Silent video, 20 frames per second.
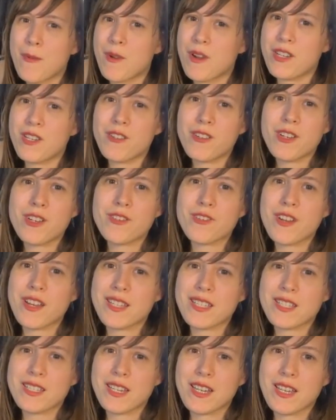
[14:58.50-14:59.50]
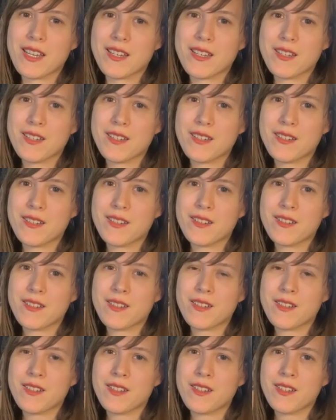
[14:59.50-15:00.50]
I want you to trust it.
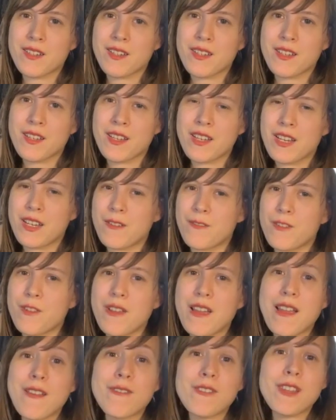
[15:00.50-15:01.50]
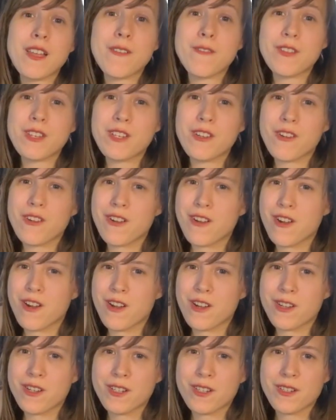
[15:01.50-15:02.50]
If you have love in your
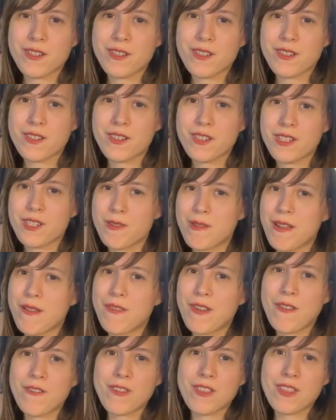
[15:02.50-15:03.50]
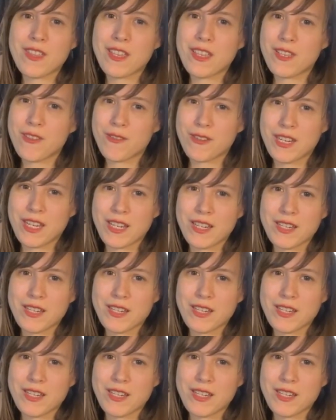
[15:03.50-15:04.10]
heart, you have everything you